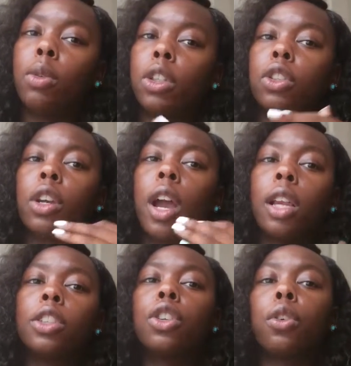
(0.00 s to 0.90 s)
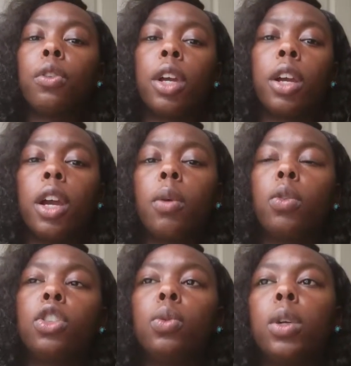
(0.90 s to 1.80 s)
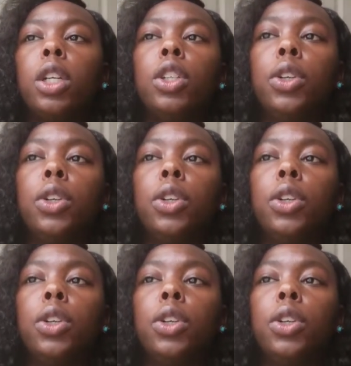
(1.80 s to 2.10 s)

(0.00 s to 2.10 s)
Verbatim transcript: college career and what you want to do.